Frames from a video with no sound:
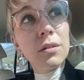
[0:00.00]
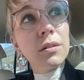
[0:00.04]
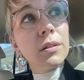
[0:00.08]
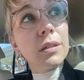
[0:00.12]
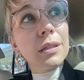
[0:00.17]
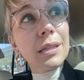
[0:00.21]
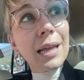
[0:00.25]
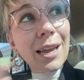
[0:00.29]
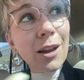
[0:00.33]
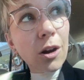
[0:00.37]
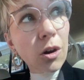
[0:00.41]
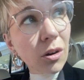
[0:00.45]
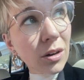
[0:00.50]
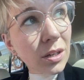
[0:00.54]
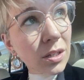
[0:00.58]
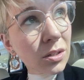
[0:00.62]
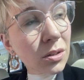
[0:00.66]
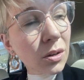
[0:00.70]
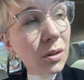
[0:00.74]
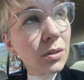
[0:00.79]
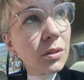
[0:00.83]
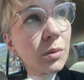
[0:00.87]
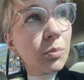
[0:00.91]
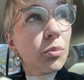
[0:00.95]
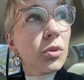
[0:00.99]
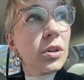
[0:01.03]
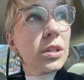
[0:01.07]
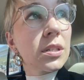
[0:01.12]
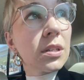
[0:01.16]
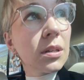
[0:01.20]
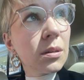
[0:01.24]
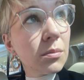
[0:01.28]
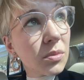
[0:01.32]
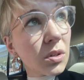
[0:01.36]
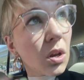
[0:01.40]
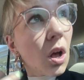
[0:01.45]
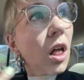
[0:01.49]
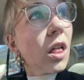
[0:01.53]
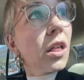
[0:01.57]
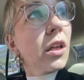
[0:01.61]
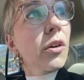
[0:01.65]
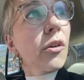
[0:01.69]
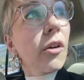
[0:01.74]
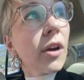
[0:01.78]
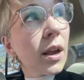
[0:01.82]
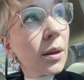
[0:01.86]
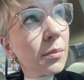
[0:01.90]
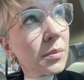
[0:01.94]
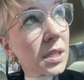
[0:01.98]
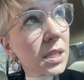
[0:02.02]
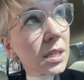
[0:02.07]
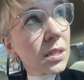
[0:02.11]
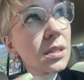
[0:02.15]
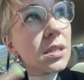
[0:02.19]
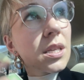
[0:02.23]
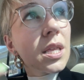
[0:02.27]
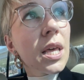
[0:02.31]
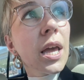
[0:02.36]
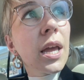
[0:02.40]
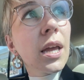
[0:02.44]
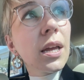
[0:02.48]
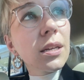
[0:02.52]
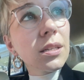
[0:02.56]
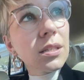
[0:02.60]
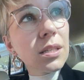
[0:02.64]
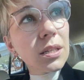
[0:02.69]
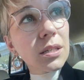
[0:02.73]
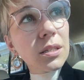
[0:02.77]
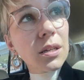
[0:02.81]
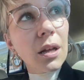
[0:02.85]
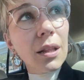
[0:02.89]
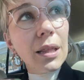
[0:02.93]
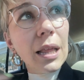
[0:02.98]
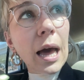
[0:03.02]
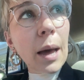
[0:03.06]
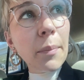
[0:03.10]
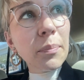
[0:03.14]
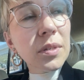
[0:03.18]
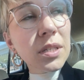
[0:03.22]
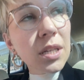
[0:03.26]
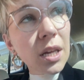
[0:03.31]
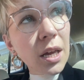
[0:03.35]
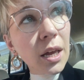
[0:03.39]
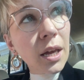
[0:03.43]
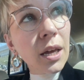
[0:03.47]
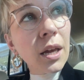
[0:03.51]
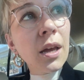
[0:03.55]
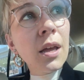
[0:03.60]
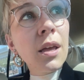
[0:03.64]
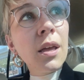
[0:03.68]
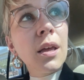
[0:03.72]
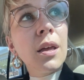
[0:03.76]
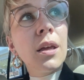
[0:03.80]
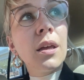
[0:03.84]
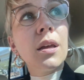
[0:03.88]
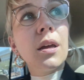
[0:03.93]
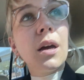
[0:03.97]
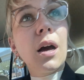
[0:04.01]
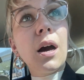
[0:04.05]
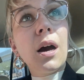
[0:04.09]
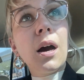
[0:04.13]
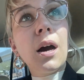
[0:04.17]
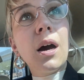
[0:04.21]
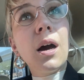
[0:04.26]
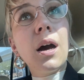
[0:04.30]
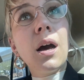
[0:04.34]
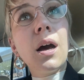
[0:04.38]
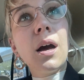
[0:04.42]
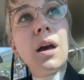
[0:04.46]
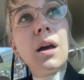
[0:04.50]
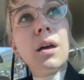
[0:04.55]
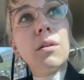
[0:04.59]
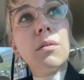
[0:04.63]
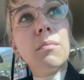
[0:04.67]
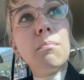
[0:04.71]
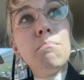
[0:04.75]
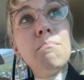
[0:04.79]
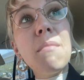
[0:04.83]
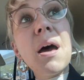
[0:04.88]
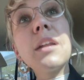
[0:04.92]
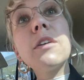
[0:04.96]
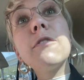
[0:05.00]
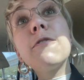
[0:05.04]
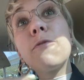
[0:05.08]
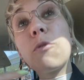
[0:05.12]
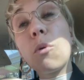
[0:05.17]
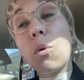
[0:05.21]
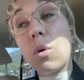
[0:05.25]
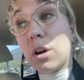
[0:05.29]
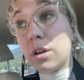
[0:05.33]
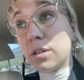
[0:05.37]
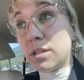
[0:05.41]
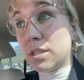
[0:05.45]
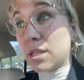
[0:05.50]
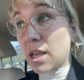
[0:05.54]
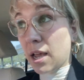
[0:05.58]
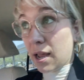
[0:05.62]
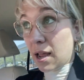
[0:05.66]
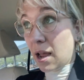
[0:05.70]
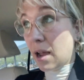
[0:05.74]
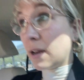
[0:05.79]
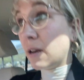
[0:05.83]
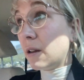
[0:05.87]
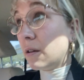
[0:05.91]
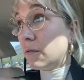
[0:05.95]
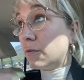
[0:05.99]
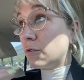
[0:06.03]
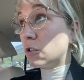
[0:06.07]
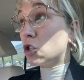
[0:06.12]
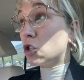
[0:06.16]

light crystals, prisms, holograms, these things, these collapsing uh, metaphors that kind of